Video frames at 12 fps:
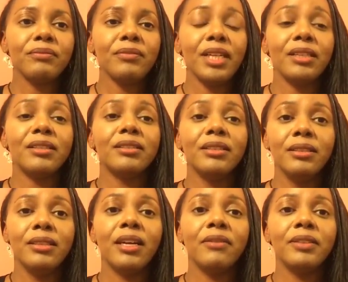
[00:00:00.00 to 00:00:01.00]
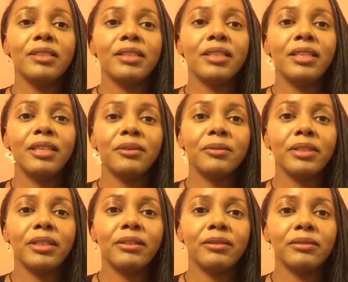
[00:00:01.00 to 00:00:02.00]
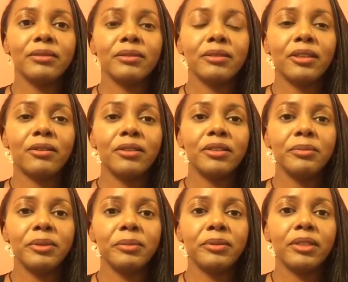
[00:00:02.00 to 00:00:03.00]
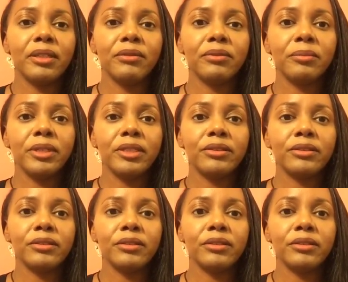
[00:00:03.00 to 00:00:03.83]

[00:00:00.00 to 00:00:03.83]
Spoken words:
she definitely said they don't tell all these people the information.